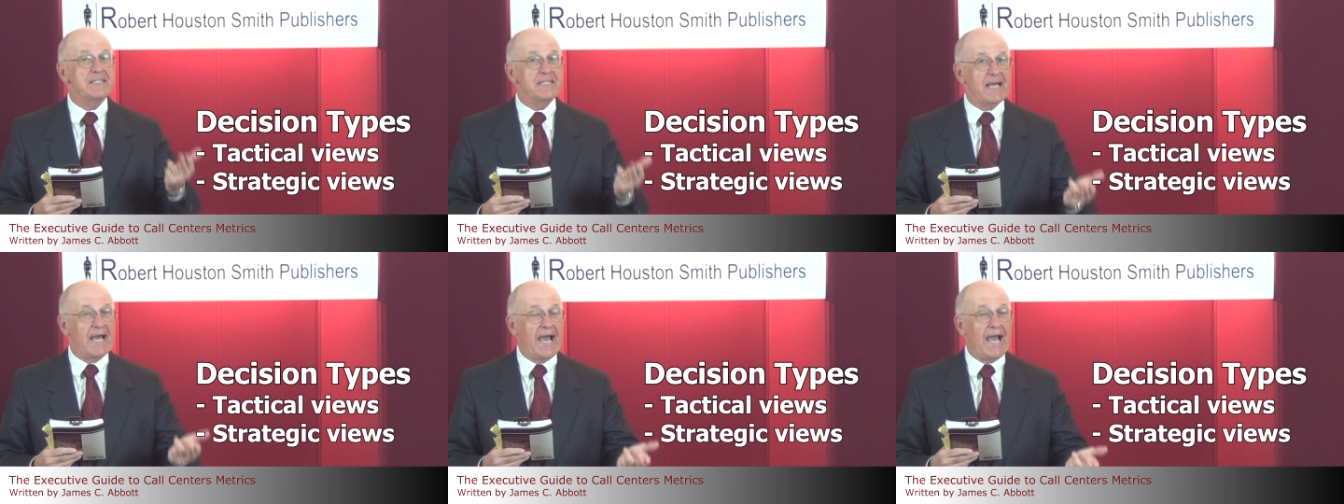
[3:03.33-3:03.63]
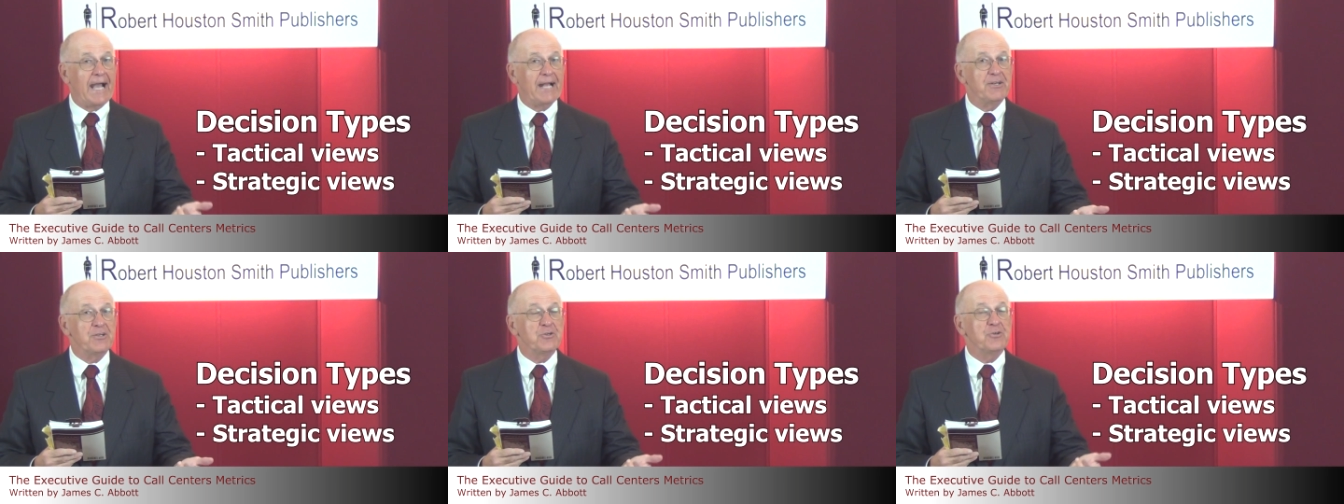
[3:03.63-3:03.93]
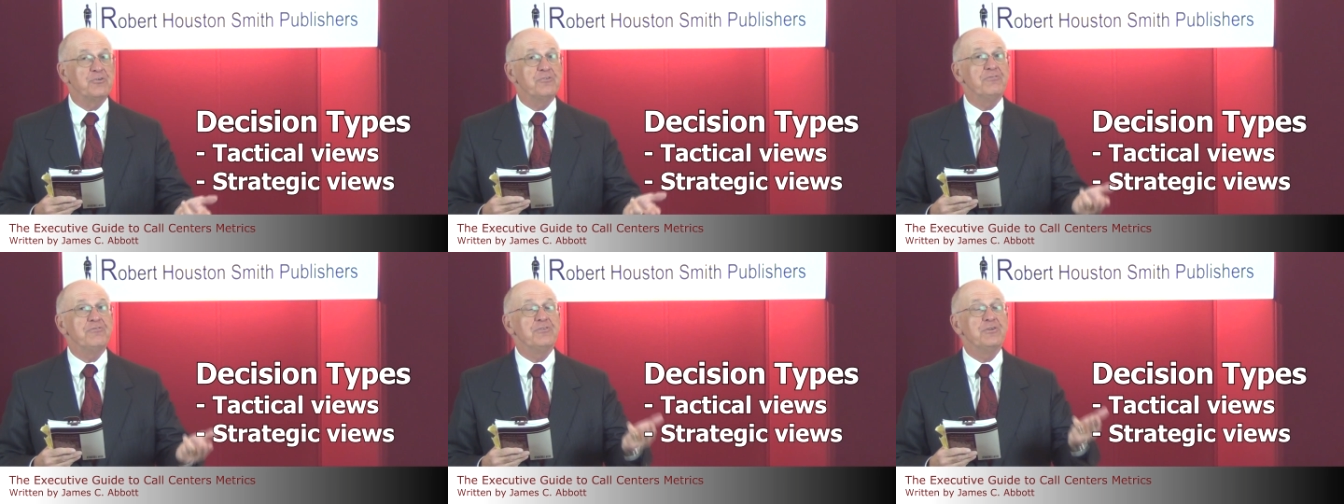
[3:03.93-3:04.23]

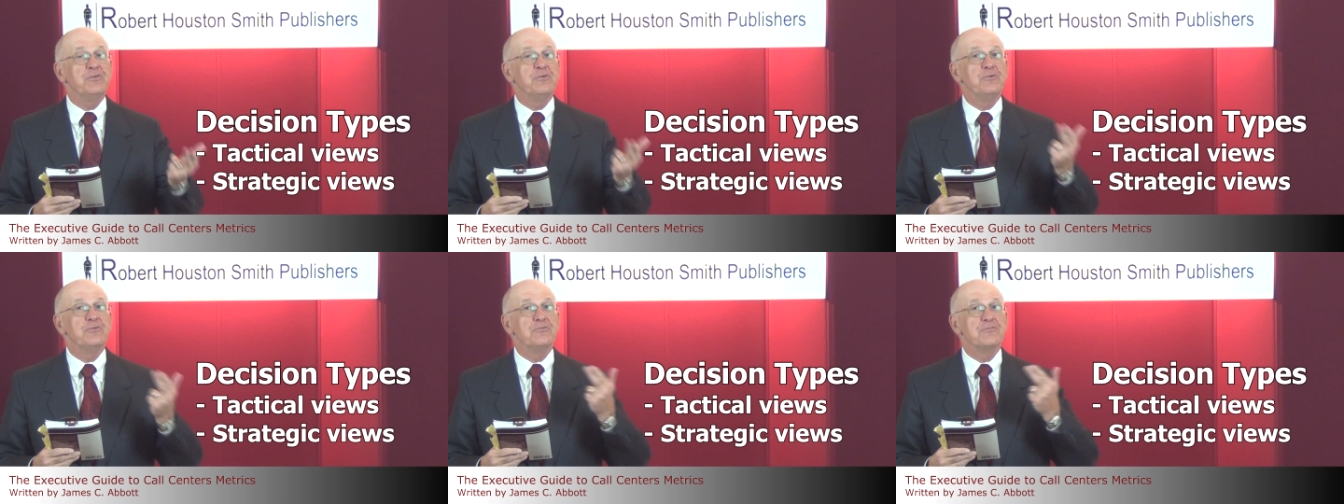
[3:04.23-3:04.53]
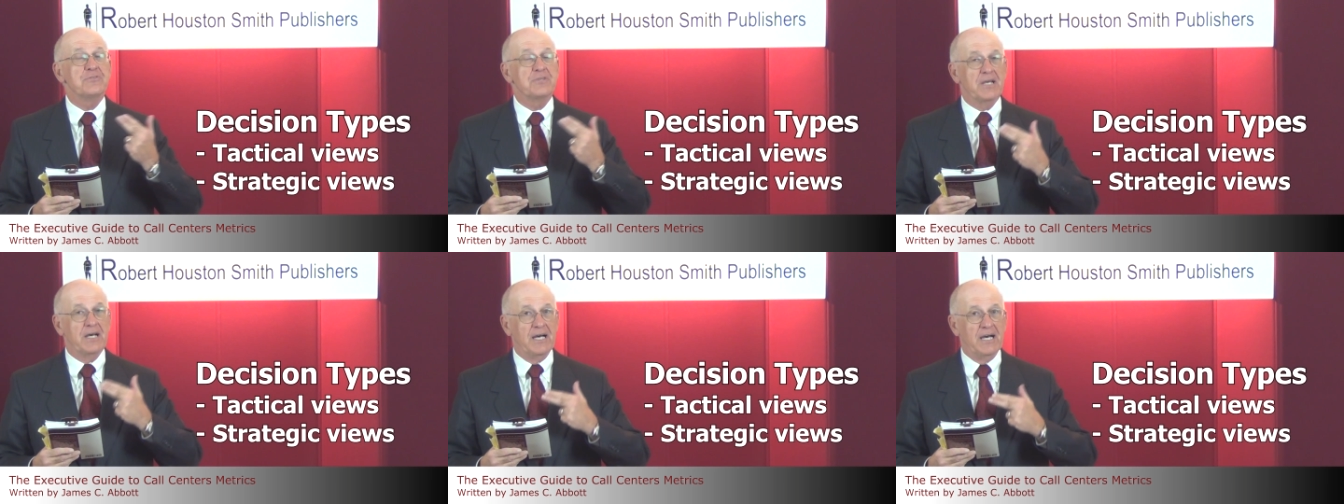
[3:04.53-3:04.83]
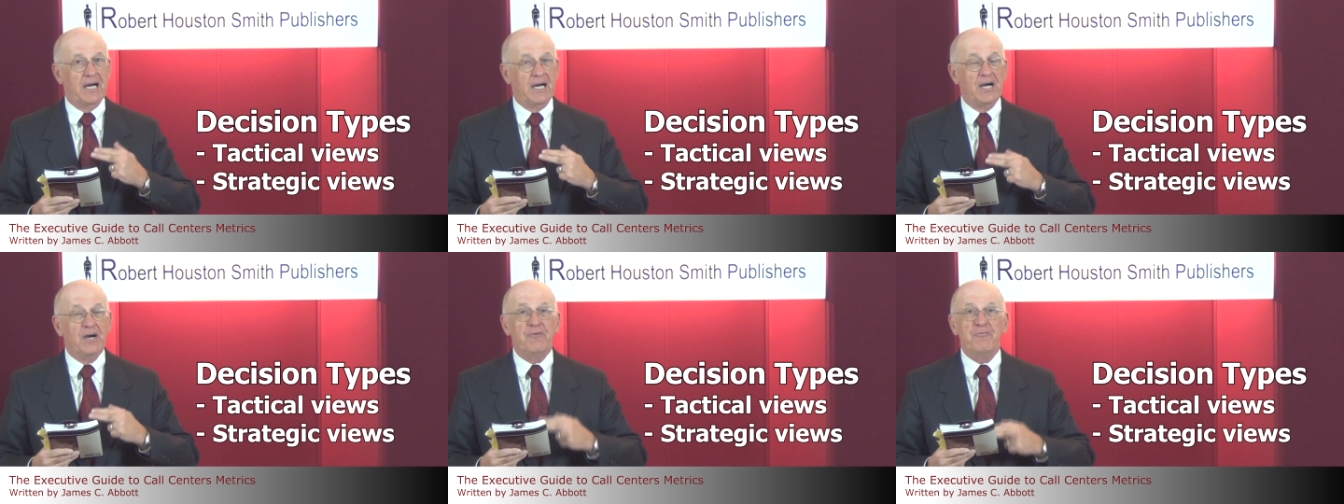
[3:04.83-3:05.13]
tactical views
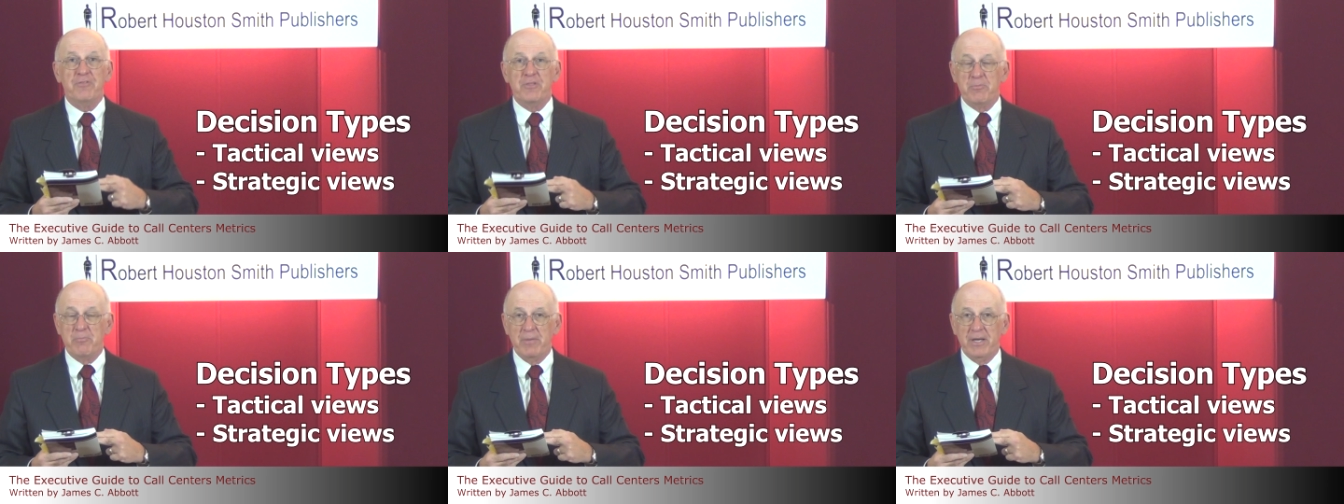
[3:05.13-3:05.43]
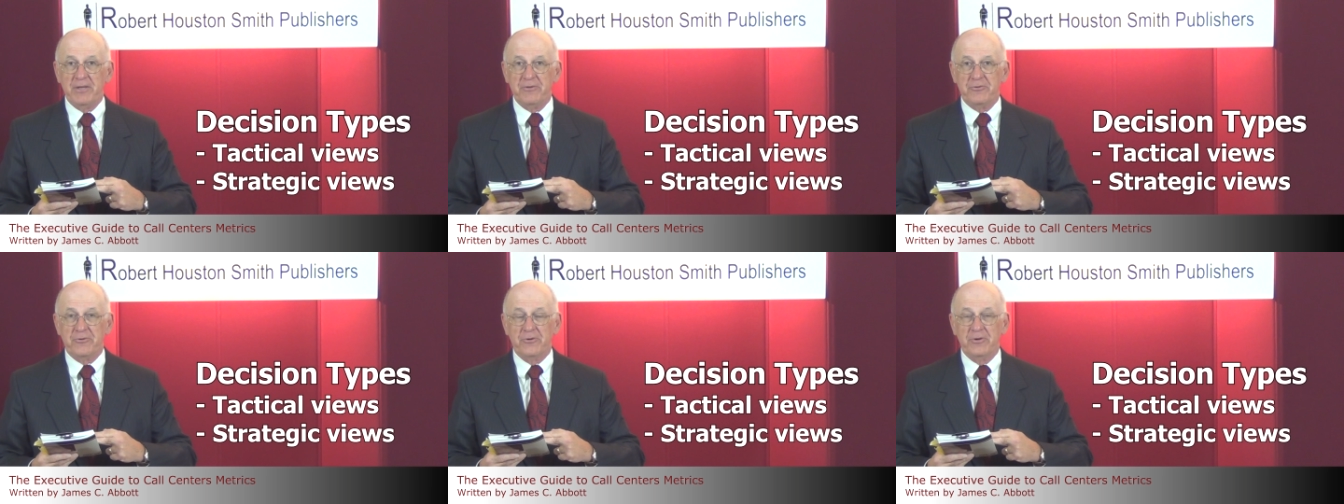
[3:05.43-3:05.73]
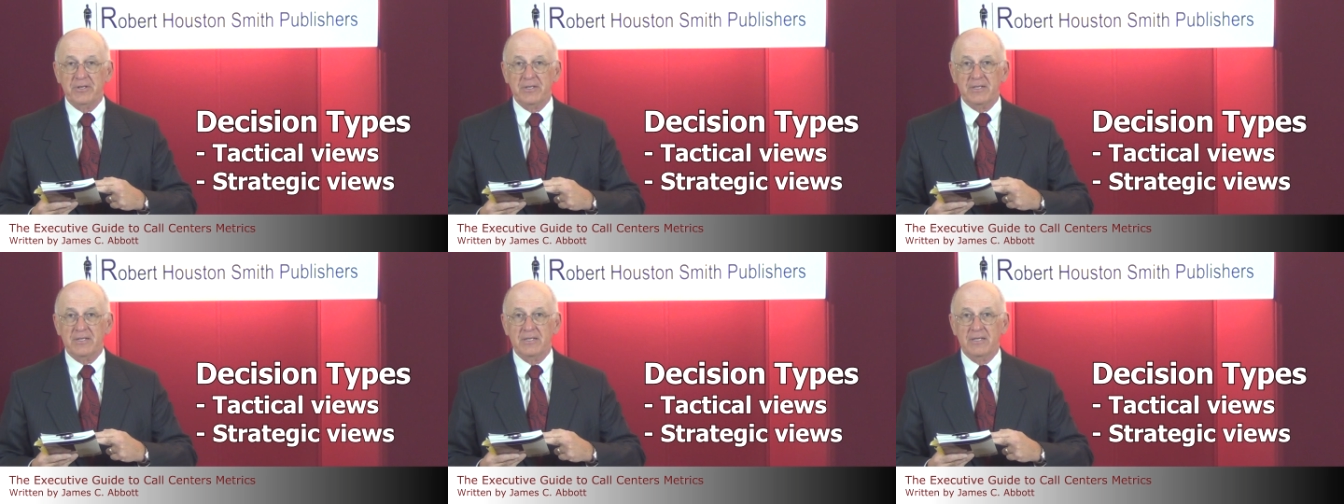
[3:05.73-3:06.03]
of the
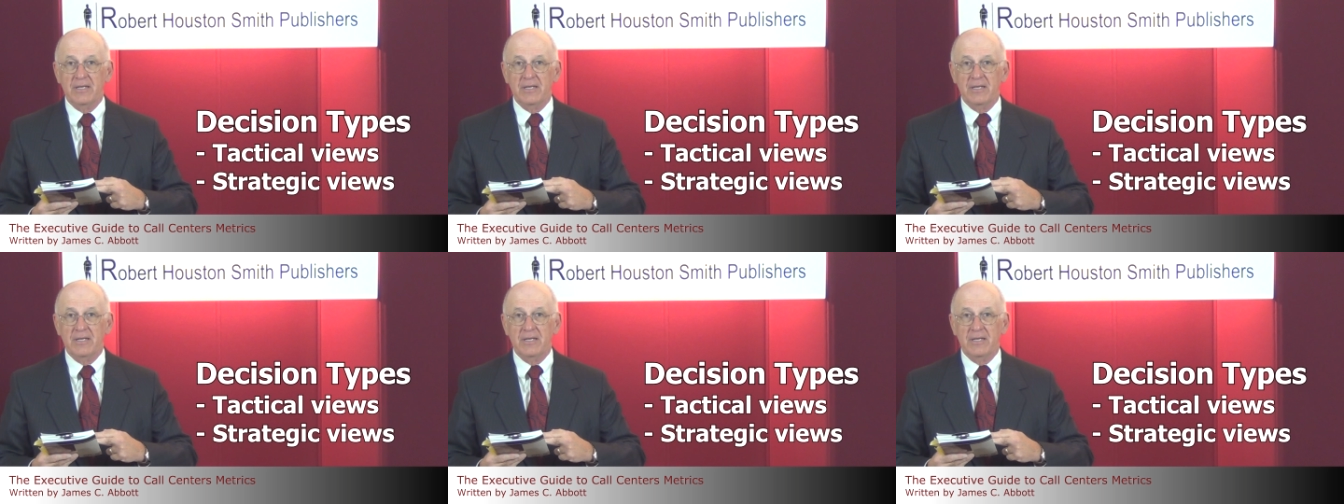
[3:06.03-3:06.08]
metric,